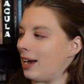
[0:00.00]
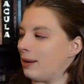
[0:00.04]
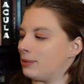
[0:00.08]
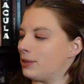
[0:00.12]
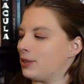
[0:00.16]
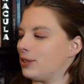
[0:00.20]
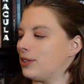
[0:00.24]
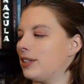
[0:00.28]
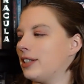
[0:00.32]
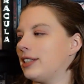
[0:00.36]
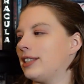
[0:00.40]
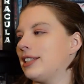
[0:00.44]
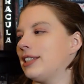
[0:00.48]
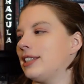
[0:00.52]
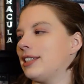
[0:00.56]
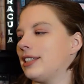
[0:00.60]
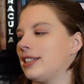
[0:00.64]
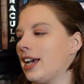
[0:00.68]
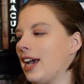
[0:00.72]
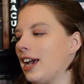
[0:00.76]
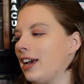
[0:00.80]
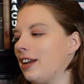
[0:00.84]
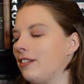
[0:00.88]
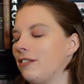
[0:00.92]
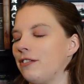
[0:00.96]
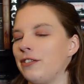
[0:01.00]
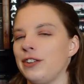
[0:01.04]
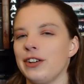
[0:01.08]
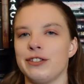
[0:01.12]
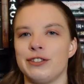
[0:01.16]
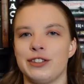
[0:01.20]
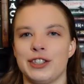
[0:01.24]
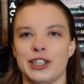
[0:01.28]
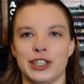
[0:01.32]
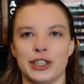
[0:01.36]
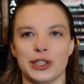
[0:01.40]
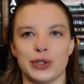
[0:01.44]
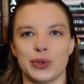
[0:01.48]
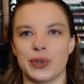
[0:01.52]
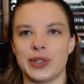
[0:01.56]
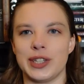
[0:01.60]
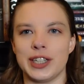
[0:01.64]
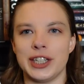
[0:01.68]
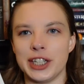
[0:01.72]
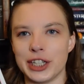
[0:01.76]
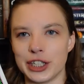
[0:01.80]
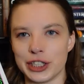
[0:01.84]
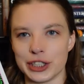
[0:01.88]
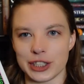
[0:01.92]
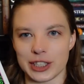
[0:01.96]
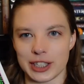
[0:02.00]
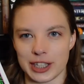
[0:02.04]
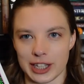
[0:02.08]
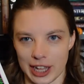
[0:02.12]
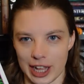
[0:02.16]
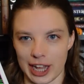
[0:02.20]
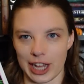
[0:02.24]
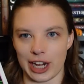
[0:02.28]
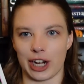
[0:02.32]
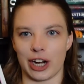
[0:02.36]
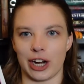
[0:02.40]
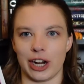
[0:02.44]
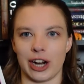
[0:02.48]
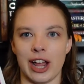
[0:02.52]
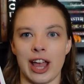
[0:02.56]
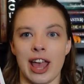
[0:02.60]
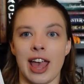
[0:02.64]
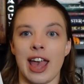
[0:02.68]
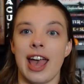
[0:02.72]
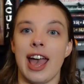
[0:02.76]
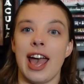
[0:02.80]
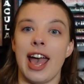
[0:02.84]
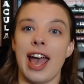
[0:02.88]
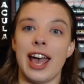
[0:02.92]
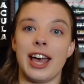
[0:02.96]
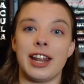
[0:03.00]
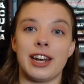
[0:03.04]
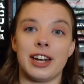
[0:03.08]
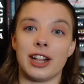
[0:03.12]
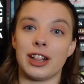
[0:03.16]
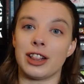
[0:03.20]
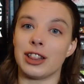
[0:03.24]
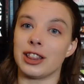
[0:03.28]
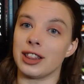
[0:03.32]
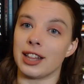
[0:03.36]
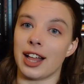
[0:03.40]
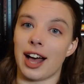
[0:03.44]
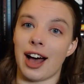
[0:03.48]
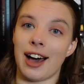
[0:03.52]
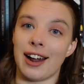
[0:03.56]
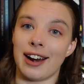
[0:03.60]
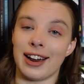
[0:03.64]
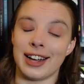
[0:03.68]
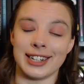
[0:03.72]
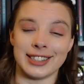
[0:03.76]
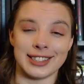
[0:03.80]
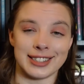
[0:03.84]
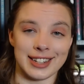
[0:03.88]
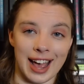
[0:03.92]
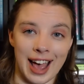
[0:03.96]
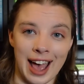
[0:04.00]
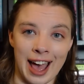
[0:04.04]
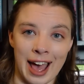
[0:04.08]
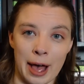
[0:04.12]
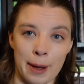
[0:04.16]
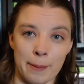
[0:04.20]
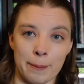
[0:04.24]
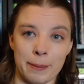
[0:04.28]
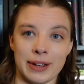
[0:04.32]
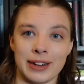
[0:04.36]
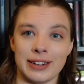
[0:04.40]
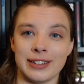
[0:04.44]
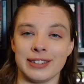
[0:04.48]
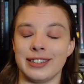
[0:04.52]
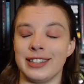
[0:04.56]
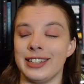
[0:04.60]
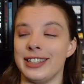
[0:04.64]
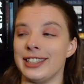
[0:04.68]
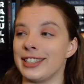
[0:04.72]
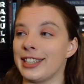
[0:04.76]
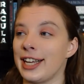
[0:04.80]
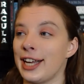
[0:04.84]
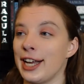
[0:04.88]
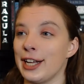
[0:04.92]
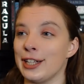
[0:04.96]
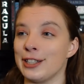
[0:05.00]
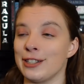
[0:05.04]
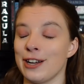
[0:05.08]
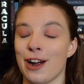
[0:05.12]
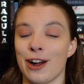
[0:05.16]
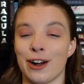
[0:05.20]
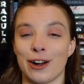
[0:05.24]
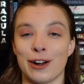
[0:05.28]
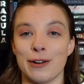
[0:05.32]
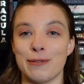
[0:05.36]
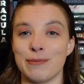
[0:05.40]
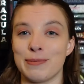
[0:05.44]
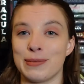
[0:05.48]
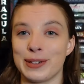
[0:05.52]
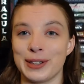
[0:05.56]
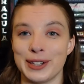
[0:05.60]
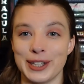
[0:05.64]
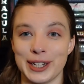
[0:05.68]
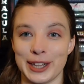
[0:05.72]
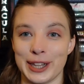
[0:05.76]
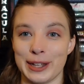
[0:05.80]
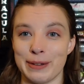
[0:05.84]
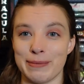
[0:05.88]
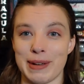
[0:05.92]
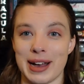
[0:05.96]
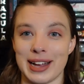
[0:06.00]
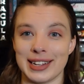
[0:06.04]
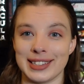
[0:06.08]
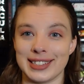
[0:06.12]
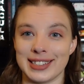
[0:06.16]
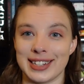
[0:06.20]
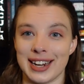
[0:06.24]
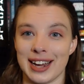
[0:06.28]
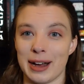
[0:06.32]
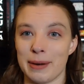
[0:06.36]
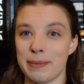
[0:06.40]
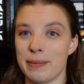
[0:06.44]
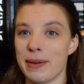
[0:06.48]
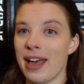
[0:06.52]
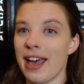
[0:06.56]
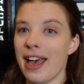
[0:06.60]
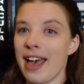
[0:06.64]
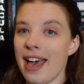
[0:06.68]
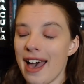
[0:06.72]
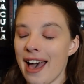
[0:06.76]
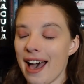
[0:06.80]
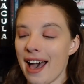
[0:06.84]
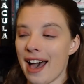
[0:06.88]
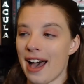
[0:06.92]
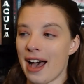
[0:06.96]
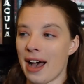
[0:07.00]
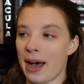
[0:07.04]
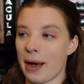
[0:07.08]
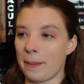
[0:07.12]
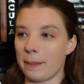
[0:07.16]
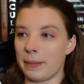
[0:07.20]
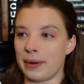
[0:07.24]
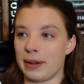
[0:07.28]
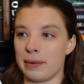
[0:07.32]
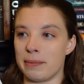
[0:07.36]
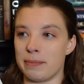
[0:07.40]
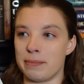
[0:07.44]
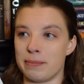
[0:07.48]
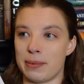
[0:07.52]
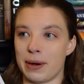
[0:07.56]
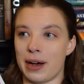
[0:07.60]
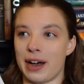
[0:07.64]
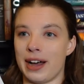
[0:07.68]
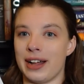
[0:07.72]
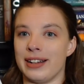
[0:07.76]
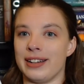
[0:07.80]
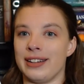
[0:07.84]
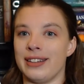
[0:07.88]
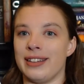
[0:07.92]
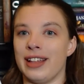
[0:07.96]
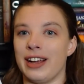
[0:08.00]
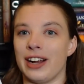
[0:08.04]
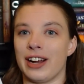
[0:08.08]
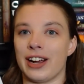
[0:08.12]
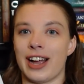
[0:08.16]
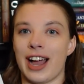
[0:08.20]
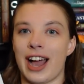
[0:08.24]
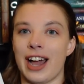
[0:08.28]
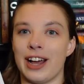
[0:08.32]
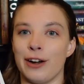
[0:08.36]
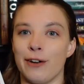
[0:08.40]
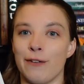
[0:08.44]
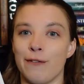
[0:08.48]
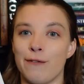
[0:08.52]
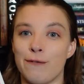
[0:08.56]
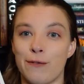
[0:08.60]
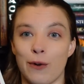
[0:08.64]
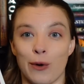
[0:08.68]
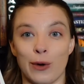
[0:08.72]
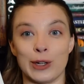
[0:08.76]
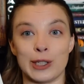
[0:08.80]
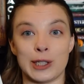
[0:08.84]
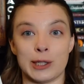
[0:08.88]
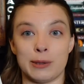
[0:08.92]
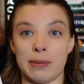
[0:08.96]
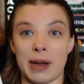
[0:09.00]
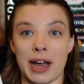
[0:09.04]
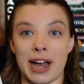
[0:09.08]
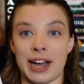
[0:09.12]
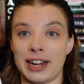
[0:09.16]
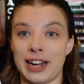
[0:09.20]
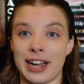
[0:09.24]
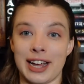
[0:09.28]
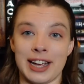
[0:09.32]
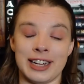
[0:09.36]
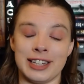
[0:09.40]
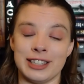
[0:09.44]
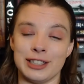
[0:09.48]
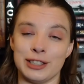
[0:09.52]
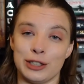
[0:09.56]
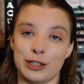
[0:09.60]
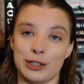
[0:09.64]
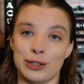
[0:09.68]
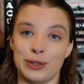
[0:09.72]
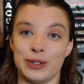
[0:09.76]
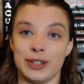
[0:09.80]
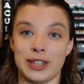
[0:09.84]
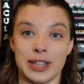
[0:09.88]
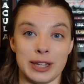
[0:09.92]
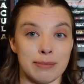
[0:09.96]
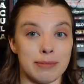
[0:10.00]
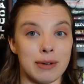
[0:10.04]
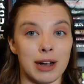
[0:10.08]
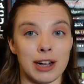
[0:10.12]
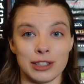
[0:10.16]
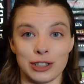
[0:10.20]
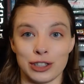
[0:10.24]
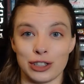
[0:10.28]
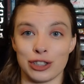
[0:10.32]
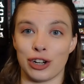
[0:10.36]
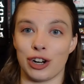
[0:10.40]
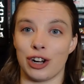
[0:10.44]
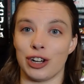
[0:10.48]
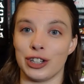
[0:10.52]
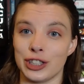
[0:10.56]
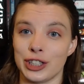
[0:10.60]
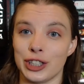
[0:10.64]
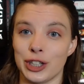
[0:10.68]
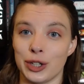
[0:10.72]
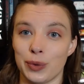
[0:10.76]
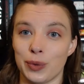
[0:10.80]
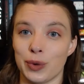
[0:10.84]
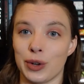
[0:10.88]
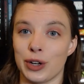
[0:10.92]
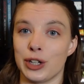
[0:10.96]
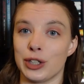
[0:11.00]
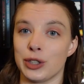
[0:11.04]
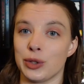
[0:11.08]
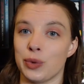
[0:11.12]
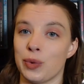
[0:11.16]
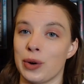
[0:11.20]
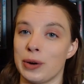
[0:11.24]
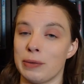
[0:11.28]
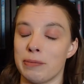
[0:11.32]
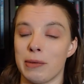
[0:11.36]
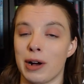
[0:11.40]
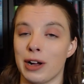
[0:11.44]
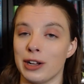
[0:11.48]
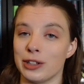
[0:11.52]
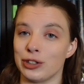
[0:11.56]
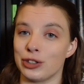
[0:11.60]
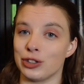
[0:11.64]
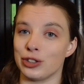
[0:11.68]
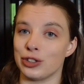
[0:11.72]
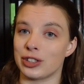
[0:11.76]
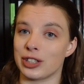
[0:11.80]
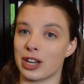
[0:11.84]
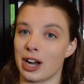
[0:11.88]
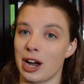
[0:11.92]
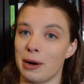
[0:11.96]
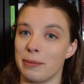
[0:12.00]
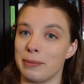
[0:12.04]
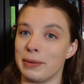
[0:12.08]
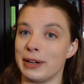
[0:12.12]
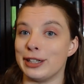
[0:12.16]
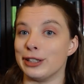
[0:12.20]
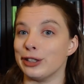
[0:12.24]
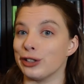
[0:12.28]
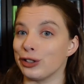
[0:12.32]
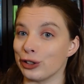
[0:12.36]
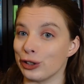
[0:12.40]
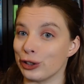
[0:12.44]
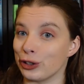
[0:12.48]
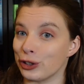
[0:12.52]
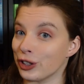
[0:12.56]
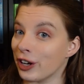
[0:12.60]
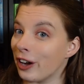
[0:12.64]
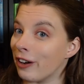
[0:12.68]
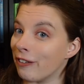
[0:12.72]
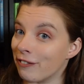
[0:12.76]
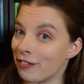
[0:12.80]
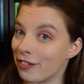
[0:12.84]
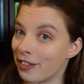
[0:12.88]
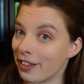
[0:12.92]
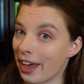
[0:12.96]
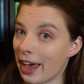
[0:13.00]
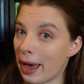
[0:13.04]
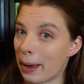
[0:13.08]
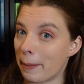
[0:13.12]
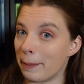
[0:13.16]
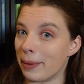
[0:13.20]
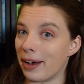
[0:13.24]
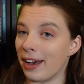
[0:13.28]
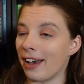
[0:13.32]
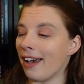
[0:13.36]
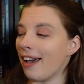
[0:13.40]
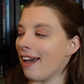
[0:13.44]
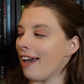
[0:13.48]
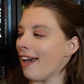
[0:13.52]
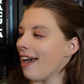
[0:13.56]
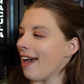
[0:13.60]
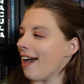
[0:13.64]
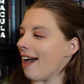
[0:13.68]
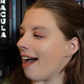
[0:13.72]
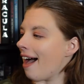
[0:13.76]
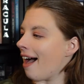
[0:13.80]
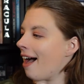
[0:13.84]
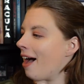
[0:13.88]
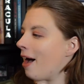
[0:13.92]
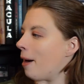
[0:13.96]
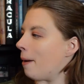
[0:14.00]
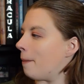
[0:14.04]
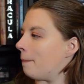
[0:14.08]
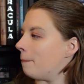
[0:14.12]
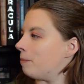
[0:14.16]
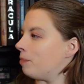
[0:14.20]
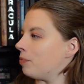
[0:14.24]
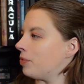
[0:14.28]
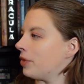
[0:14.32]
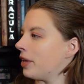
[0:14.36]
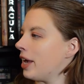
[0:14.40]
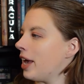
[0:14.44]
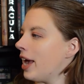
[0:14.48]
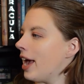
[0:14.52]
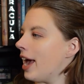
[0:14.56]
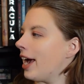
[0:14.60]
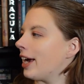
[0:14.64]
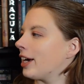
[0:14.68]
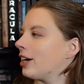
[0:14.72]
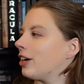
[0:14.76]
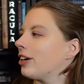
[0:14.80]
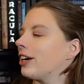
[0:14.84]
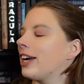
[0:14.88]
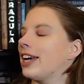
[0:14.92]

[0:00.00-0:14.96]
So this is 10, 15, 20 years later. And a lot has happened. These kids are completely messed up, but they're kind of forced back into the monster hunting world when monsters come in search of them. Edgar